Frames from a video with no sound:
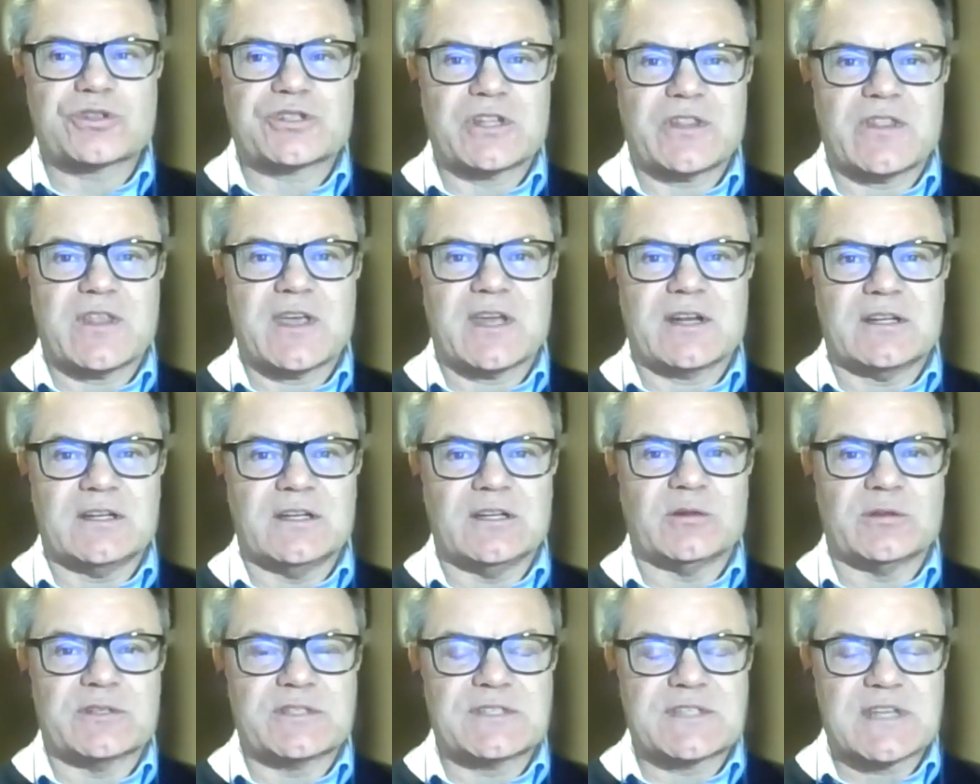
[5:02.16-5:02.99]
caution that a
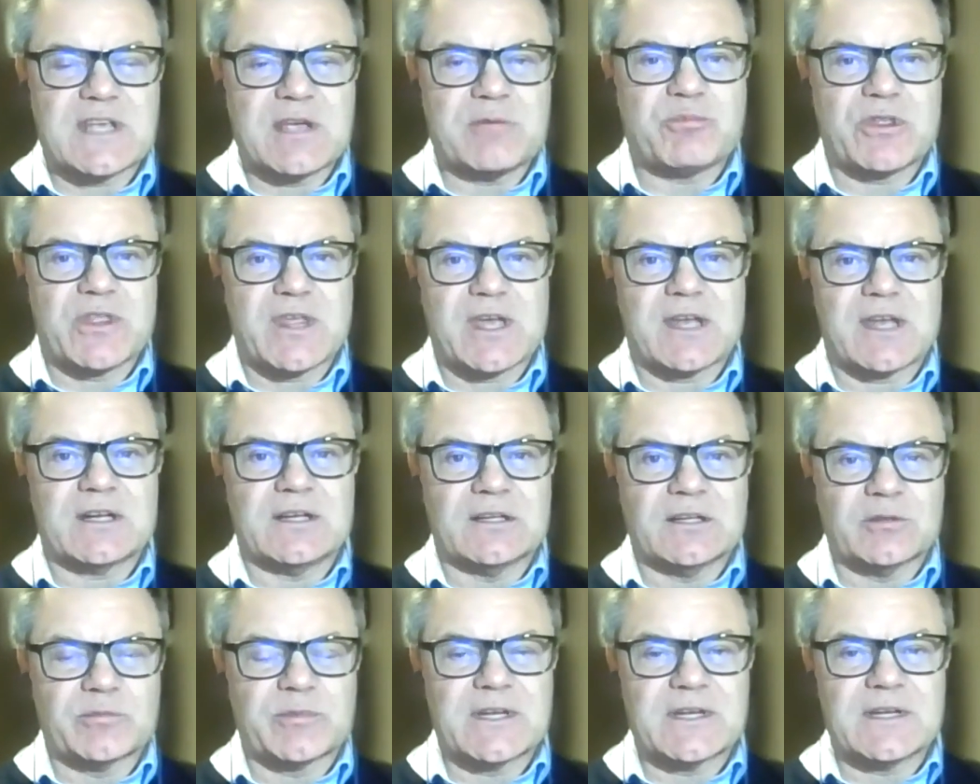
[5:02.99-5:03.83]
little and temper that a
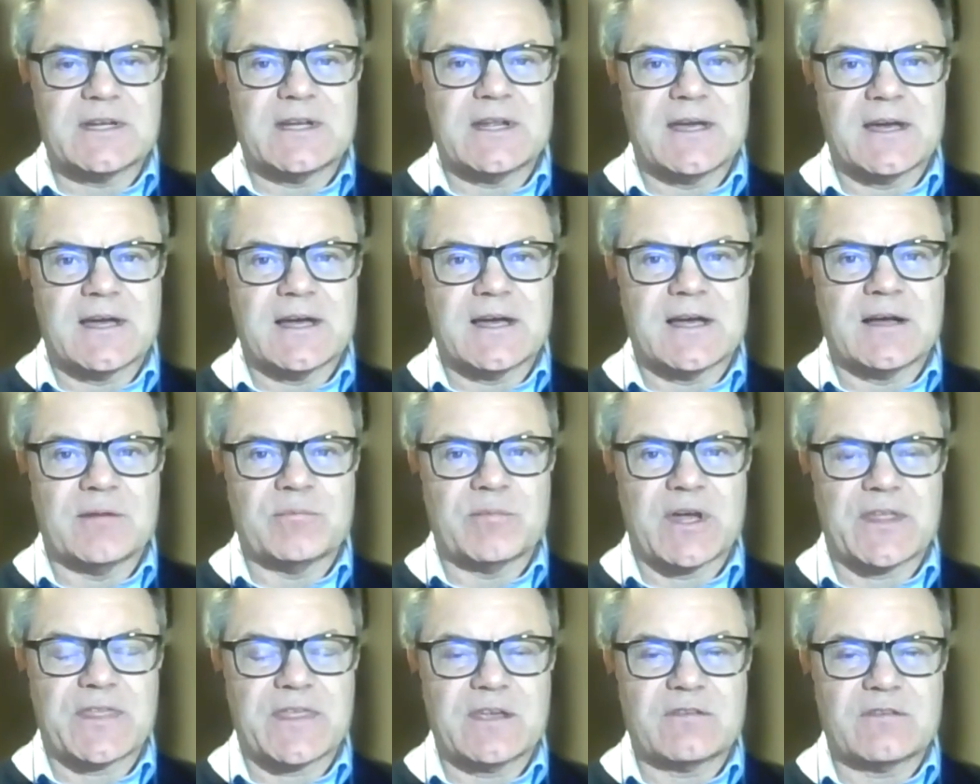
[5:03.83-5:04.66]
little bit.
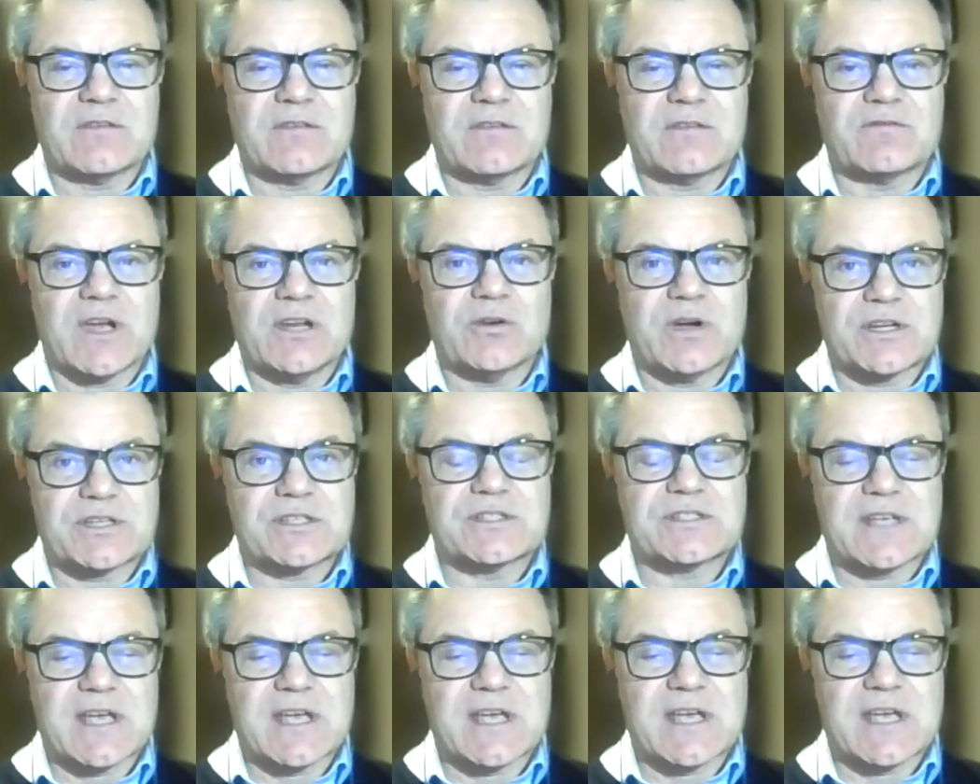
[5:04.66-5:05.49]
I think
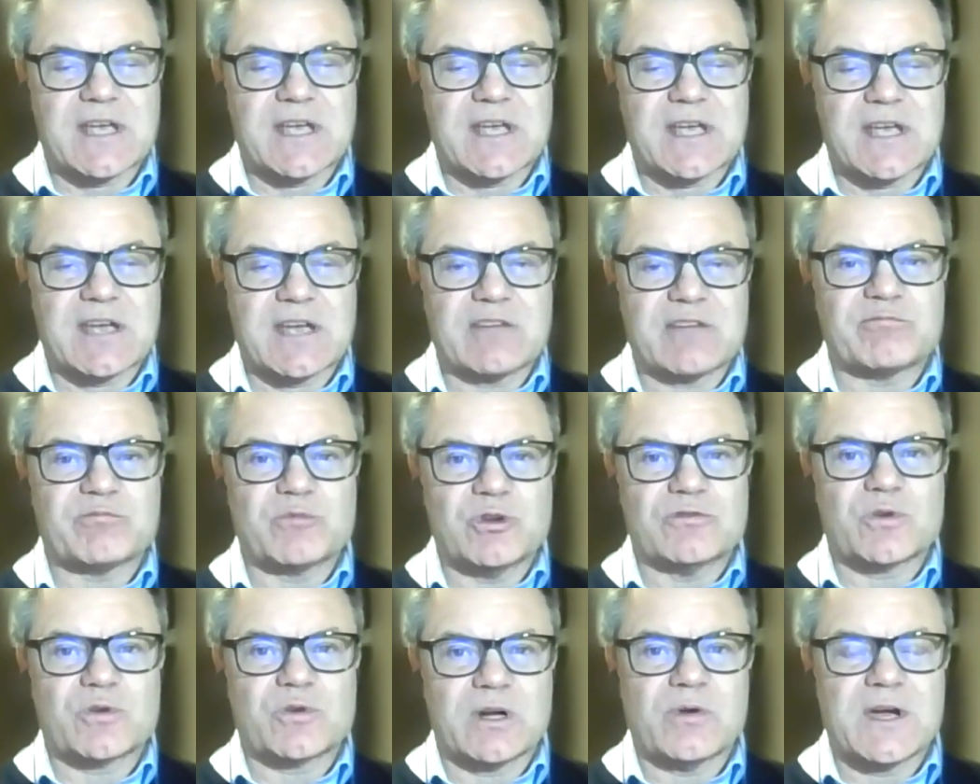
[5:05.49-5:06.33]
valuations have
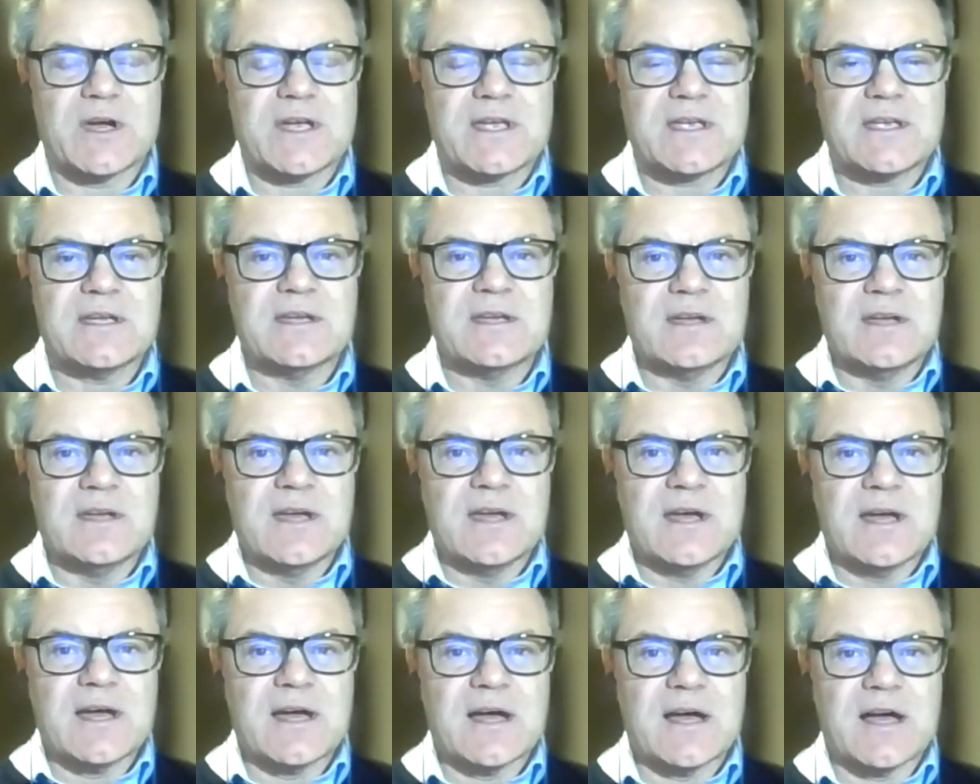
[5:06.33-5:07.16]
moved quite a
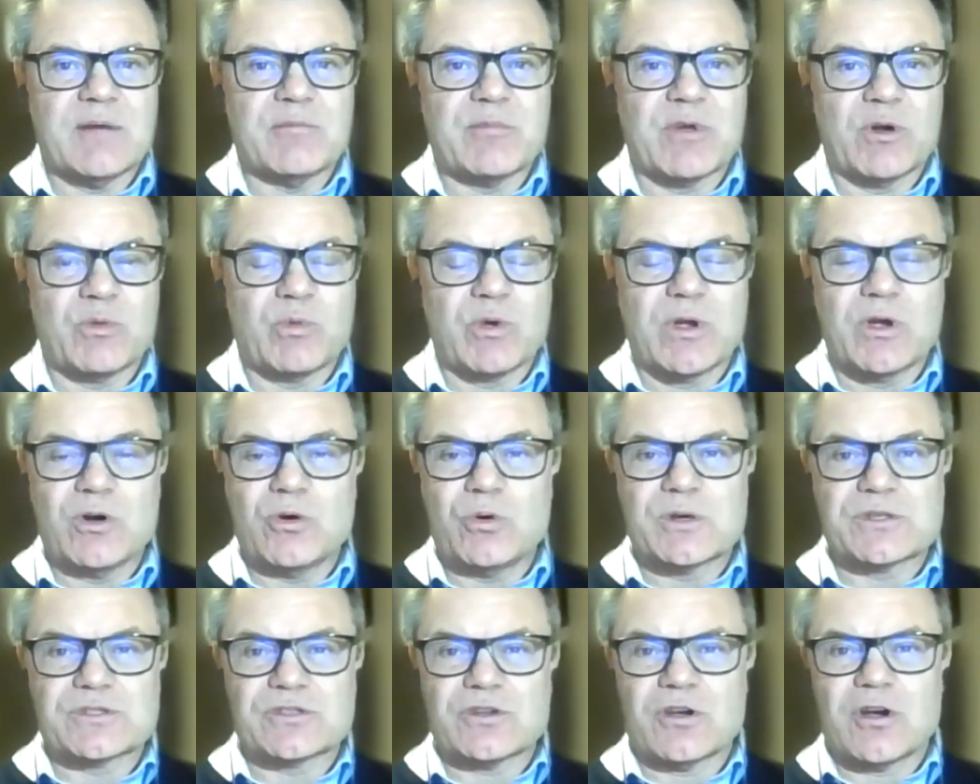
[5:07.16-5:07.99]
way,
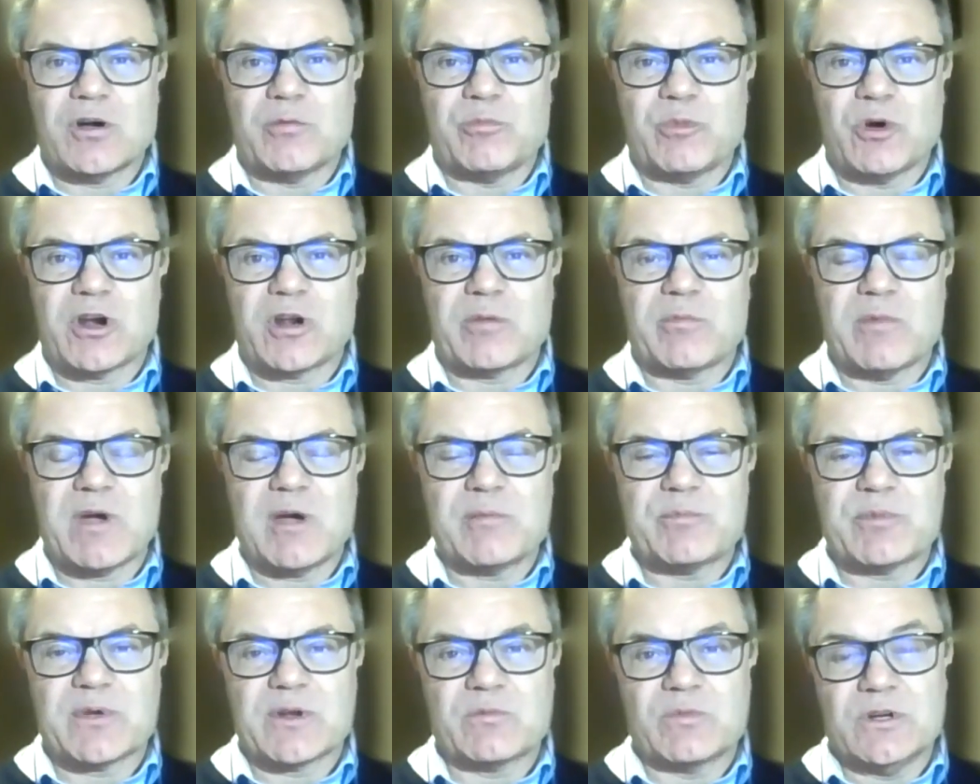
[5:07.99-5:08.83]
and we always are
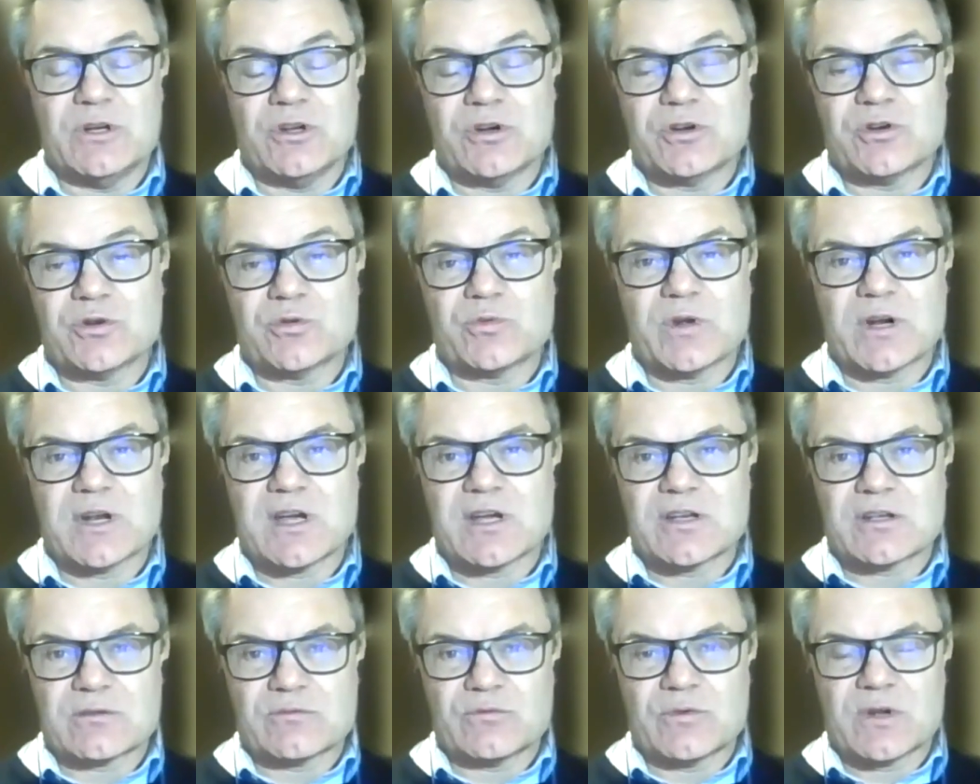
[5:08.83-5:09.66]
bottom up, and we look at what
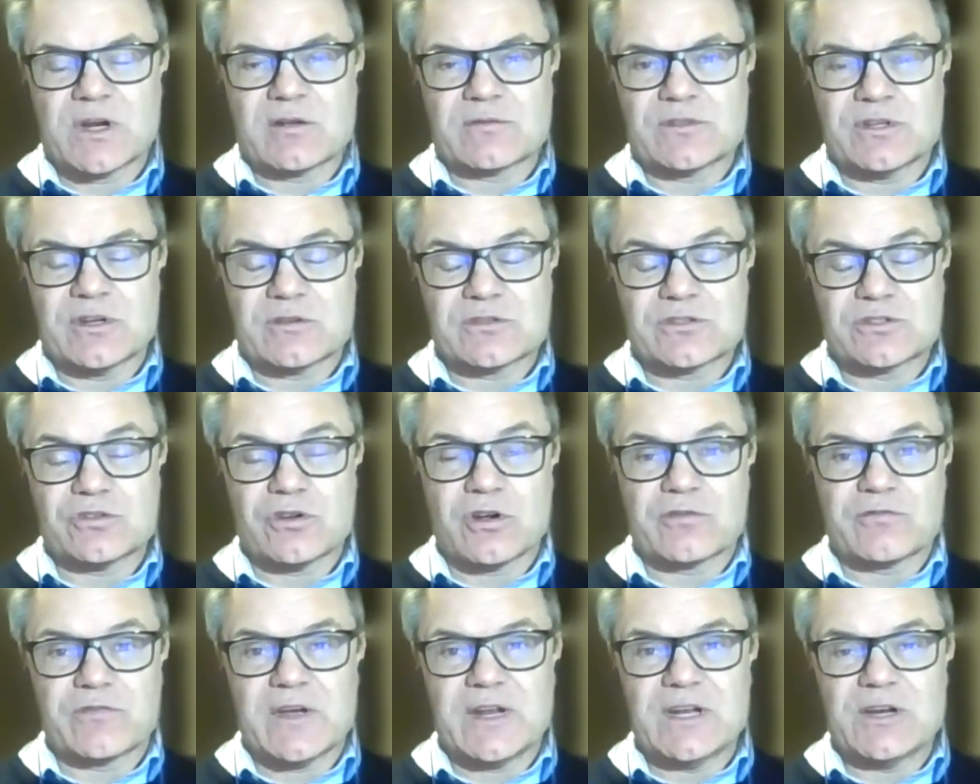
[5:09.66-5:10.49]
our
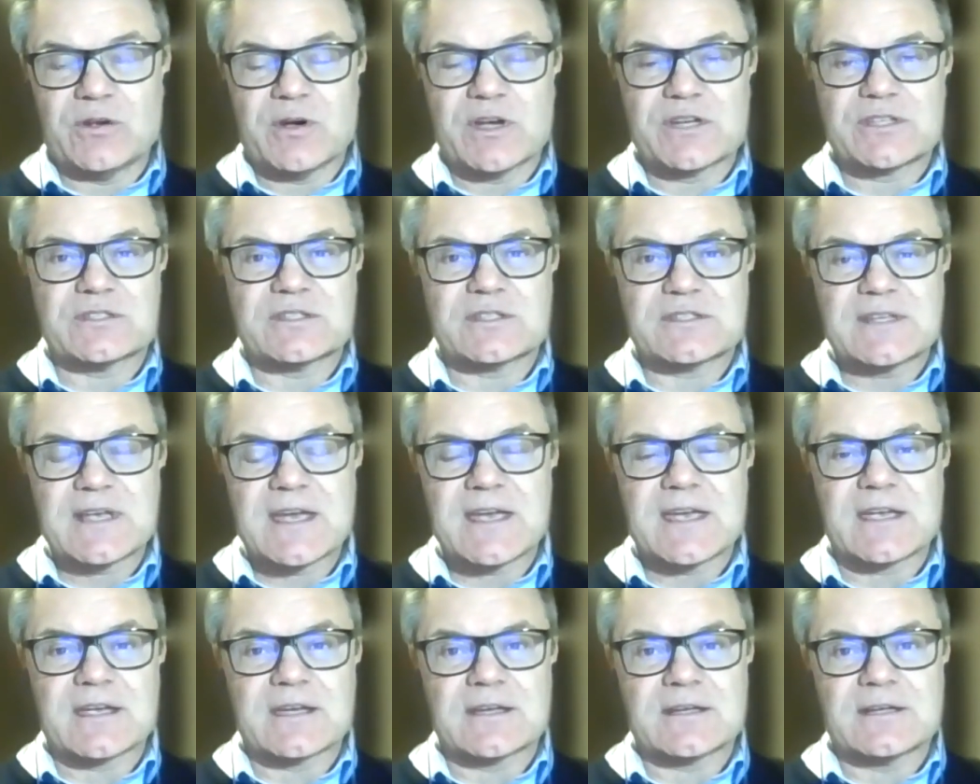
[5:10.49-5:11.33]
stock valuations are
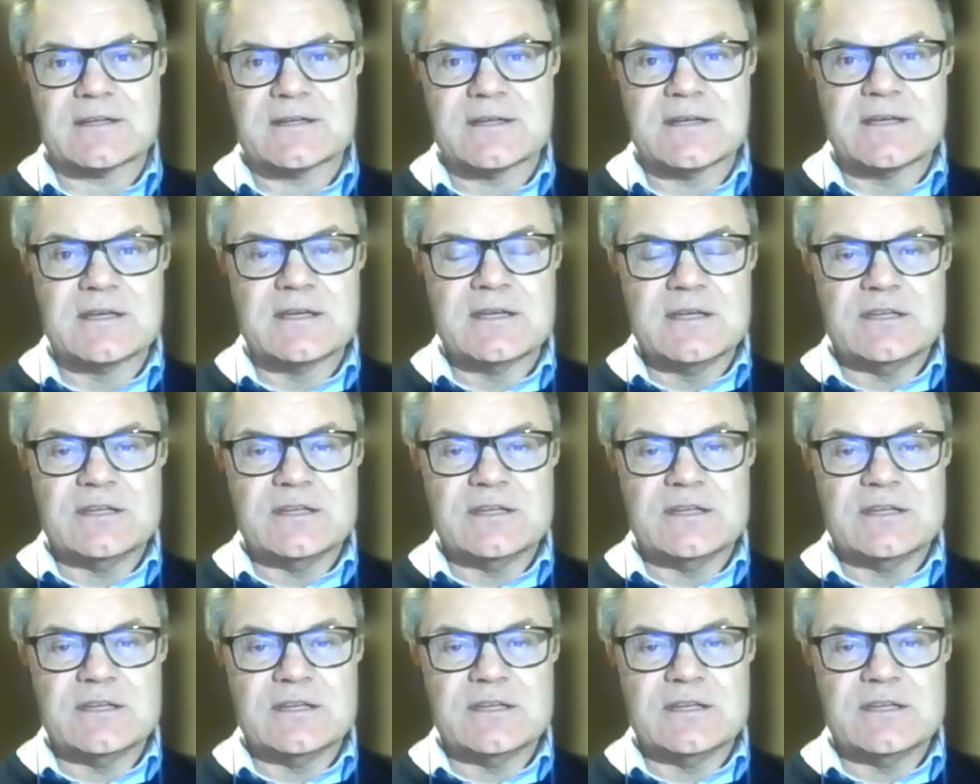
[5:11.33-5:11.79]
saying, and